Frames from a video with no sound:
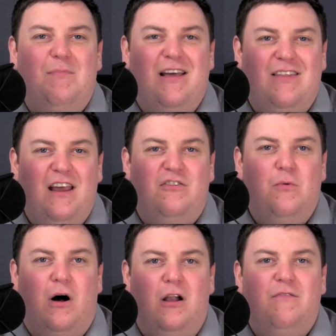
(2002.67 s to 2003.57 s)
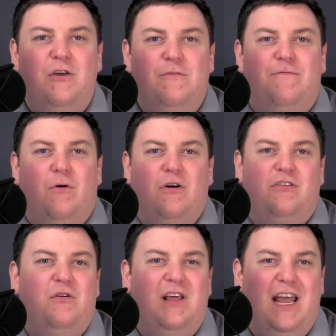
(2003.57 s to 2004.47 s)
My thanks to all of you for
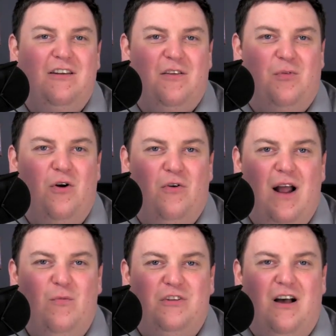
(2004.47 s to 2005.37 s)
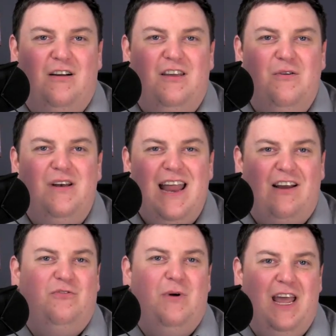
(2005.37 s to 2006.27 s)
tuning into the program. We'll talk to you
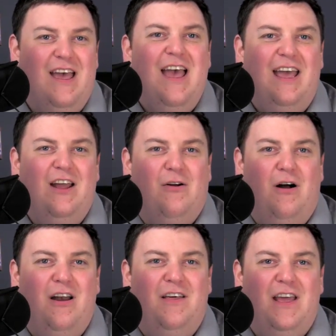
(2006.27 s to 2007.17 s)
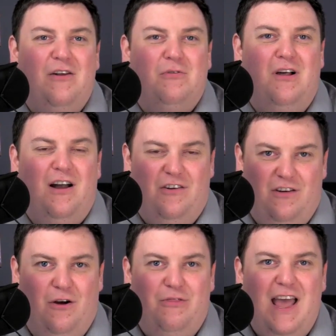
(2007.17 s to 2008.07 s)
next week here on The Andrew Lawton
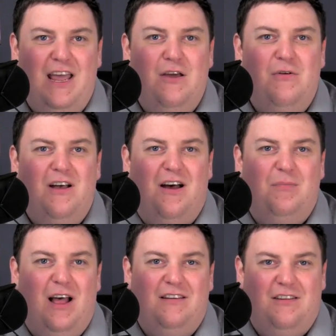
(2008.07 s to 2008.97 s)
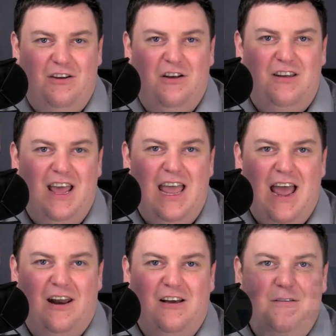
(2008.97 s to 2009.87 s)
Show. Thank you, God bless, and good day,
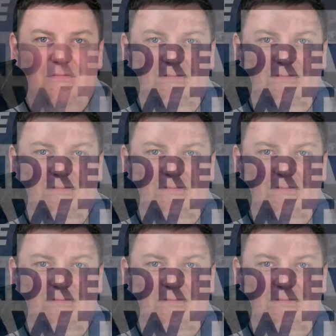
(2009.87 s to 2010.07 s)
Canada.